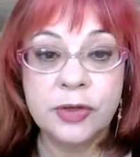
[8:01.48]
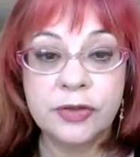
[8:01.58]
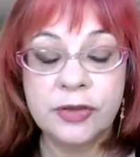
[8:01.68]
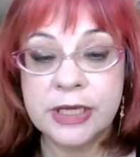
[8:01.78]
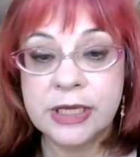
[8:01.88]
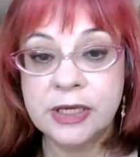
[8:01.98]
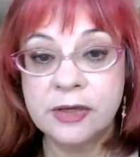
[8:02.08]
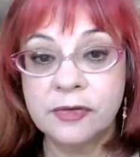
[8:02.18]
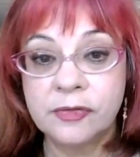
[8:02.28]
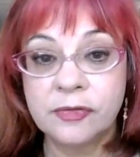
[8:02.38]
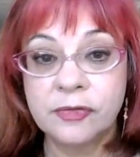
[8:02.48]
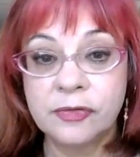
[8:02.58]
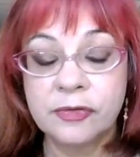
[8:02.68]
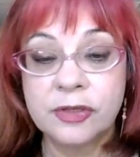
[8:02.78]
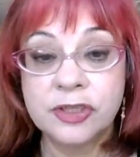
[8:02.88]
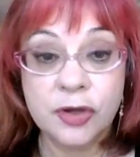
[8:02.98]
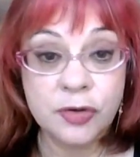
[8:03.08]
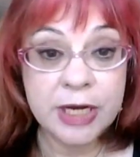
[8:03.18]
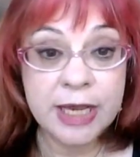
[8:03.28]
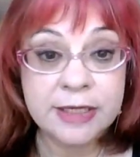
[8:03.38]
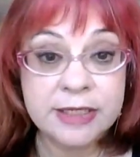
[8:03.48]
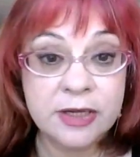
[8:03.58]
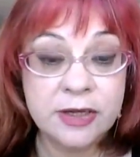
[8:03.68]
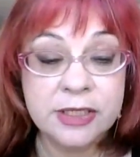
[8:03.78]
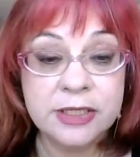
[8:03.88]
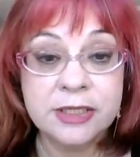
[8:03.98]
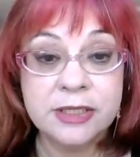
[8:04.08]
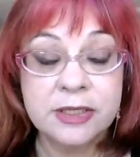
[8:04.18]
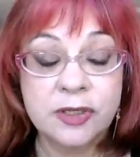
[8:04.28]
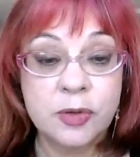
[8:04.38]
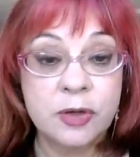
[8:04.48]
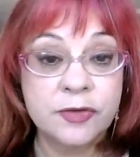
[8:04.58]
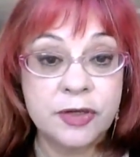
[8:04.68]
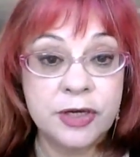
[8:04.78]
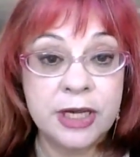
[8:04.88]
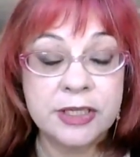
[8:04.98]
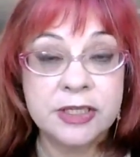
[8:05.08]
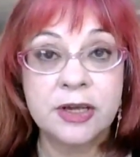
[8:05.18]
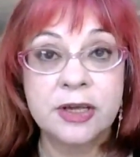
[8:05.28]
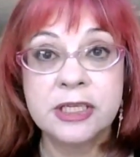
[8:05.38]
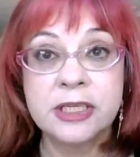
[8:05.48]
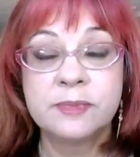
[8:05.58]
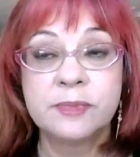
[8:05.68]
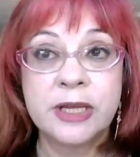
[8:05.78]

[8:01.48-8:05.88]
with the zodiac signs, the 12 zodiac signs,